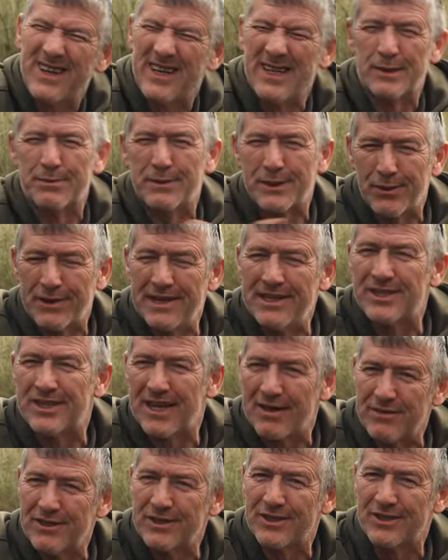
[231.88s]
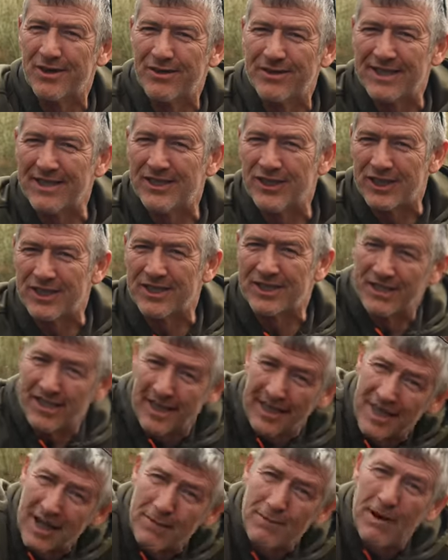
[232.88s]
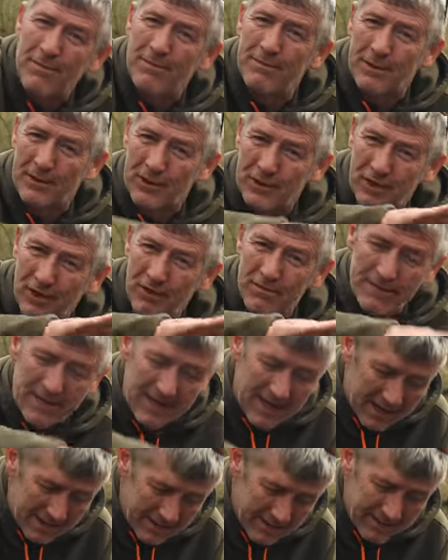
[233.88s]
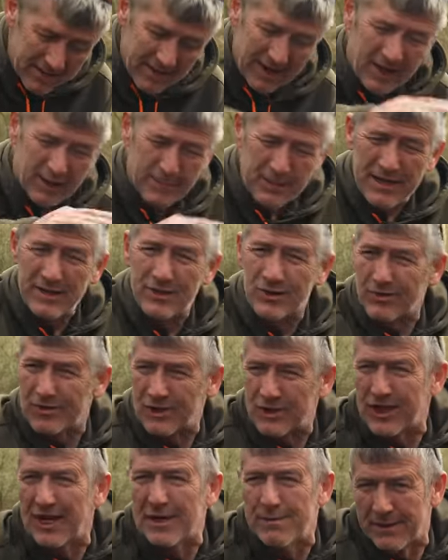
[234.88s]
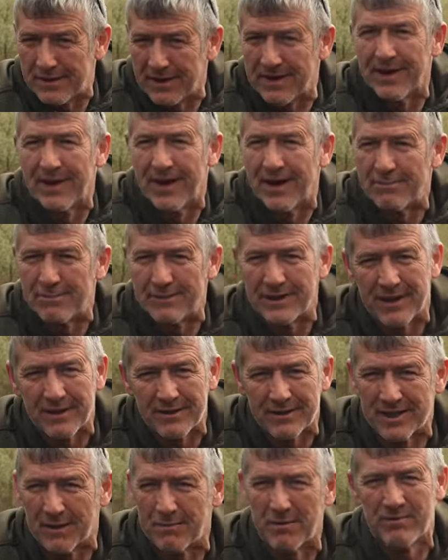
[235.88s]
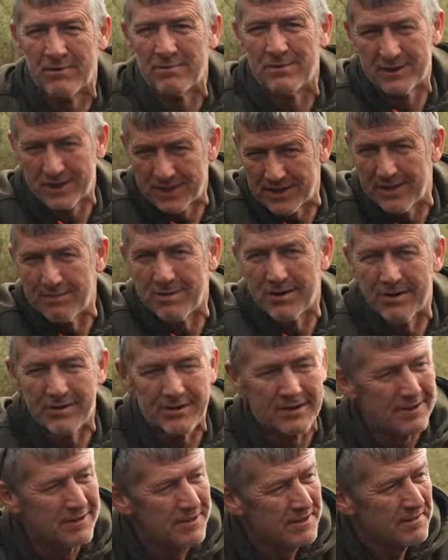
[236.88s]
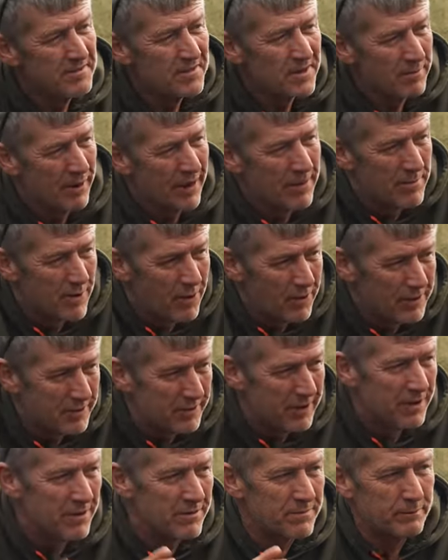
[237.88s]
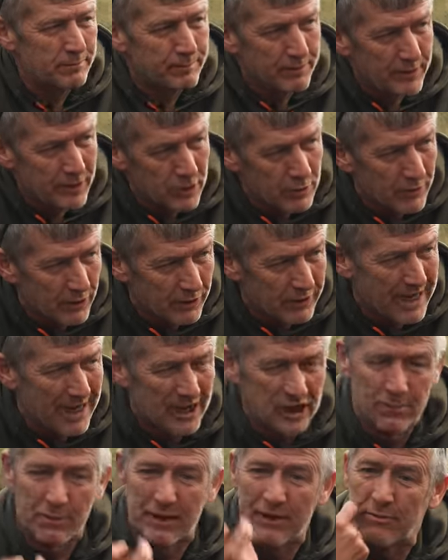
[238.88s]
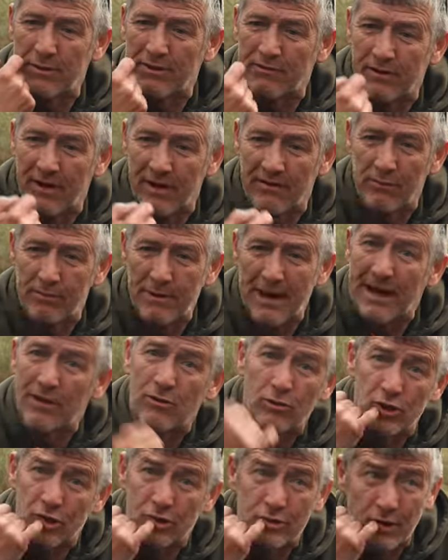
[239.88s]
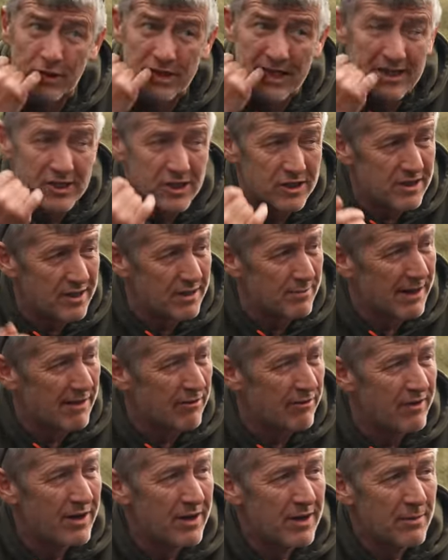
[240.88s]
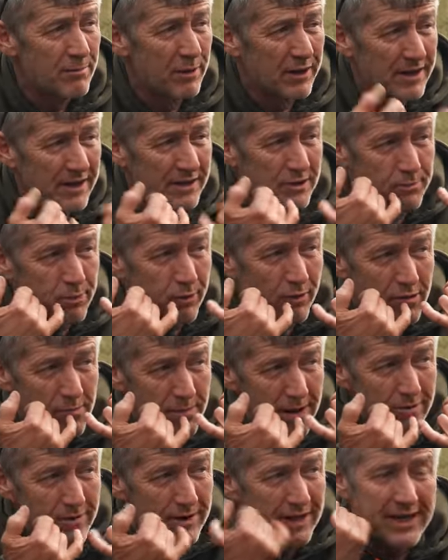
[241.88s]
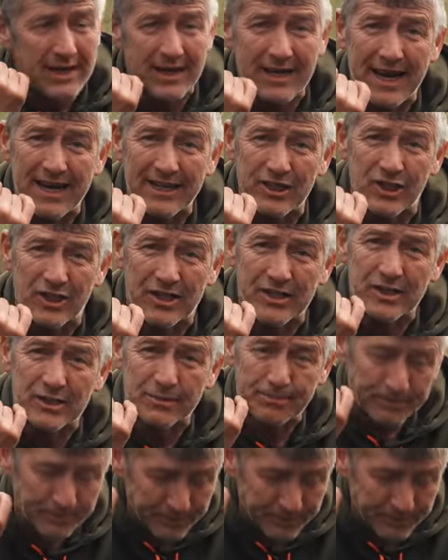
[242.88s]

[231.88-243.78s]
and it's between 7 to 9 inches that they come up by the time they're, you know, it depends on the shape of the carp. You know, some of them are slimmer and they might, you know, you might catch them a little bit further back or just on the edges of the mouth. But it's primarily, it catches,